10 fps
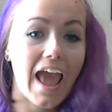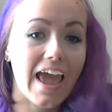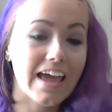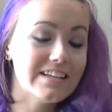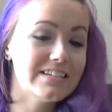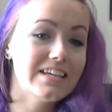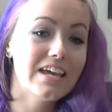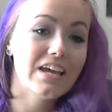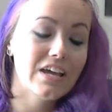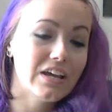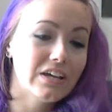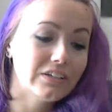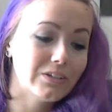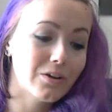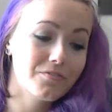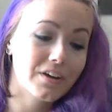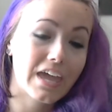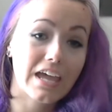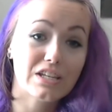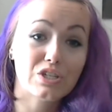And don't
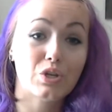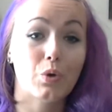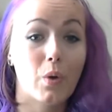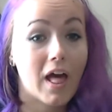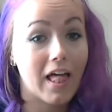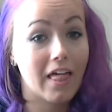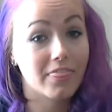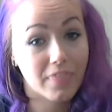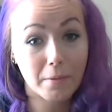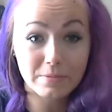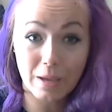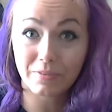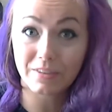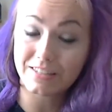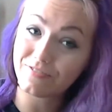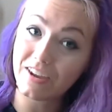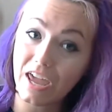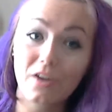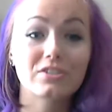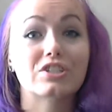forget to thumbs up this
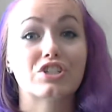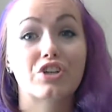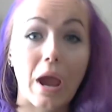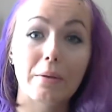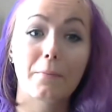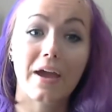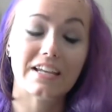video, subscribe to my